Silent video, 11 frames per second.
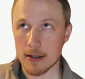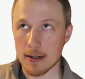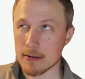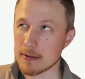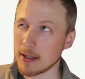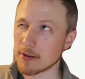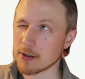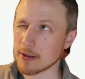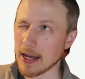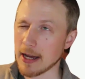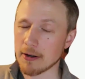Central
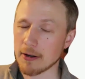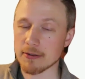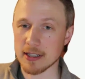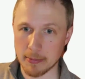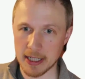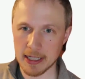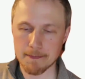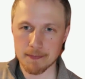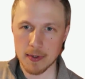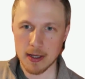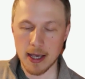County Committee,
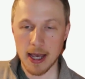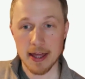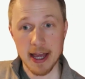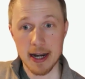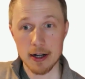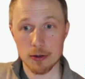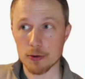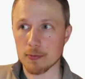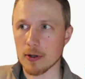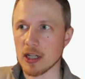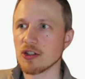and that
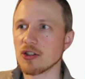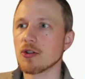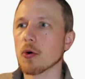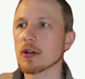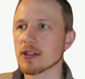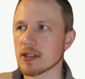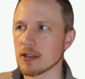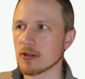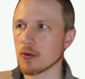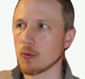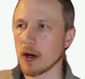group
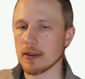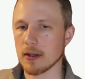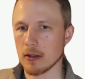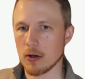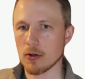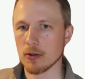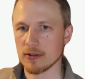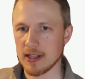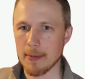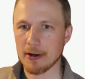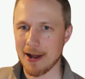endorses what the local
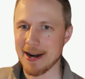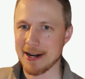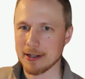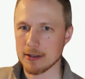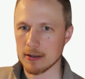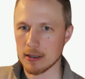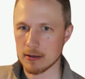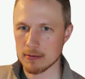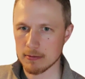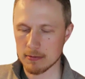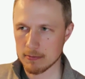Democratic
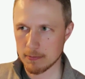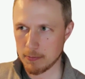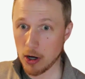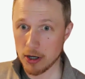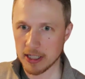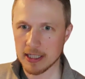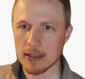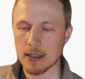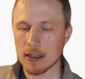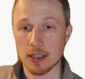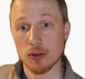Party
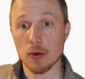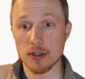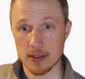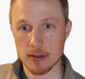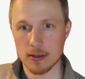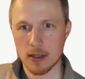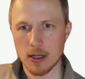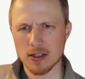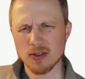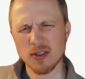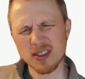endorses.
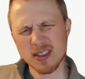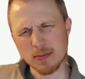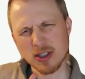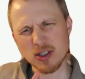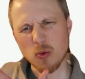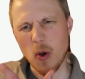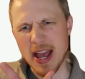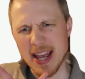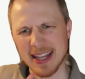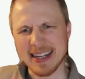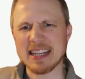So there's some
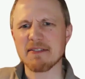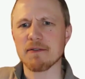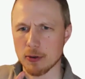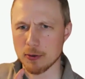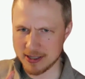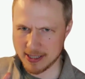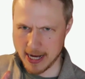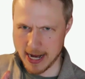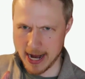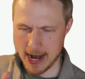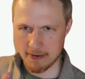sway and influence they
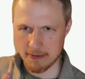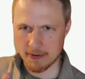have.